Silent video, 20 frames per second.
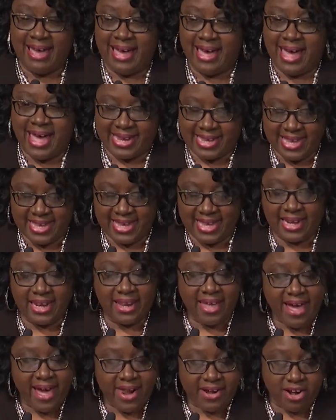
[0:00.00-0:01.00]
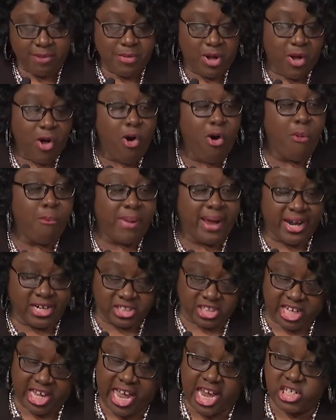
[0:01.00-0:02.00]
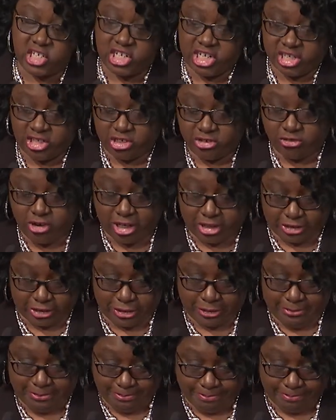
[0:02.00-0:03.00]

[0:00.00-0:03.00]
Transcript: I can get louder. I'm a homebuyer education instructor.